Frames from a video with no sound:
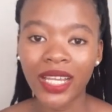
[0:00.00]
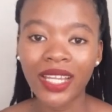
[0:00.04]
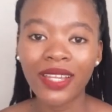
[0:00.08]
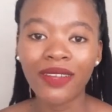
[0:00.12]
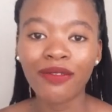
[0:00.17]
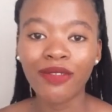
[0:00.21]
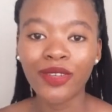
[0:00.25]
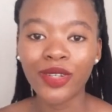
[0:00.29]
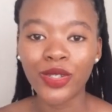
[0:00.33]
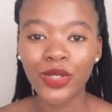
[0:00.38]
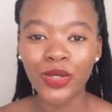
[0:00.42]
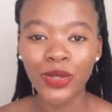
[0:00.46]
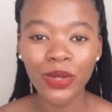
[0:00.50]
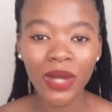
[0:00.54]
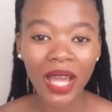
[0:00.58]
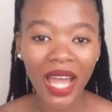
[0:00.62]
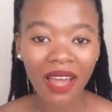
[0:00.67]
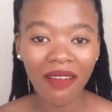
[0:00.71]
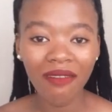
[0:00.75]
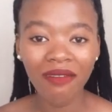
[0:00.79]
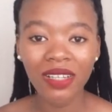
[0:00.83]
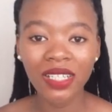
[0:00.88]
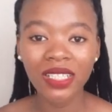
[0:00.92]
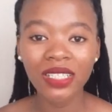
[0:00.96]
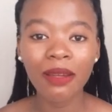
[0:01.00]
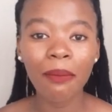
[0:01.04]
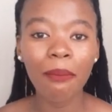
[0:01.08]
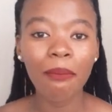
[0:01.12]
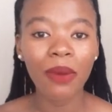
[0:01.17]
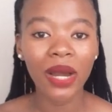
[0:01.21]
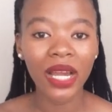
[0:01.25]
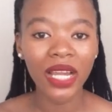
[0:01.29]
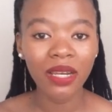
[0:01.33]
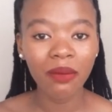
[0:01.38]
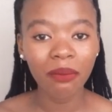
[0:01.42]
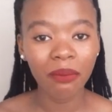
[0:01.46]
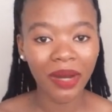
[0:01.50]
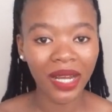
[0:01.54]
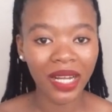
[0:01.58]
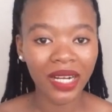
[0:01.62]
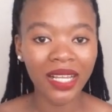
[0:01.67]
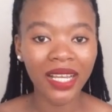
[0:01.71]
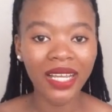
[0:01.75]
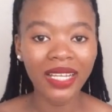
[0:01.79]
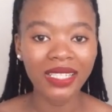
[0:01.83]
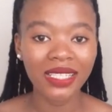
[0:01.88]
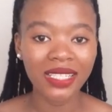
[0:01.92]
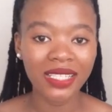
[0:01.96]
If you do have it, buy in
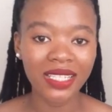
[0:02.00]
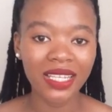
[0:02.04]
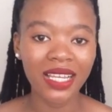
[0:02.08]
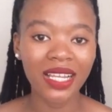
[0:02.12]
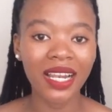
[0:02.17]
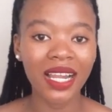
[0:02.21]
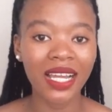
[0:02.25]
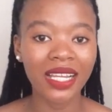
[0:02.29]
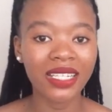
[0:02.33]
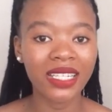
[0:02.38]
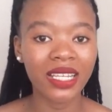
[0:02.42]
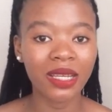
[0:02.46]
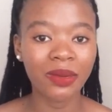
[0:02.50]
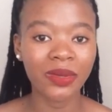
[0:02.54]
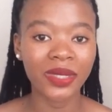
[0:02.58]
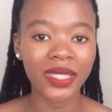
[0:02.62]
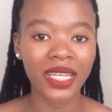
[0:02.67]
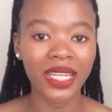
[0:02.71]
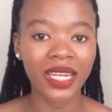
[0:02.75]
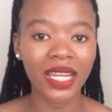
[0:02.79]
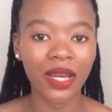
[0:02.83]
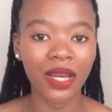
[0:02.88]
bulk and sell items that